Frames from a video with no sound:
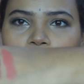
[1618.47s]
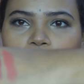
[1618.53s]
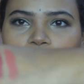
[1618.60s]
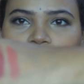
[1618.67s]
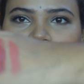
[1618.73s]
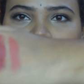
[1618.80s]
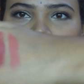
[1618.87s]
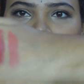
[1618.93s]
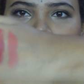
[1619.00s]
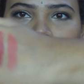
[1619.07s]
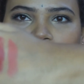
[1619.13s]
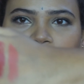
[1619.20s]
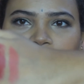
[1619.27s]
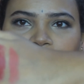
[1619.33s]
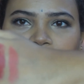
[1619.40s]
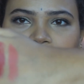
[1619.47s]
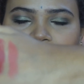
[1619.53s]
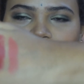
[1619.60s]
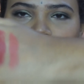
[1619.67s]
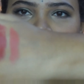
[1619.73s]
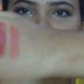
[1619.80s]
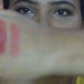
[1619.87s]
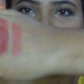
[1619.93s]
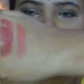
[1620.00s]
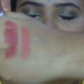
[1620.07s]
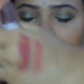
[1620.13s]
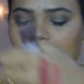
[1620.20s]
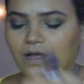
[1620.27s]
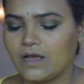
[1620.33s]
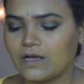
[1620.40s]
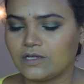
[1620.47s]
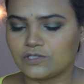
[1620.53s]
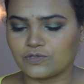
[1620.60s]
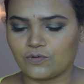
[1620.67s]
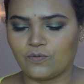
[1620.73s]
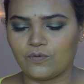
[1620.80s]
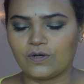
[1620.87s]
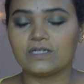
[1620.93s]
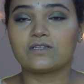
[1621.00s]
with a lot of peach in there. So it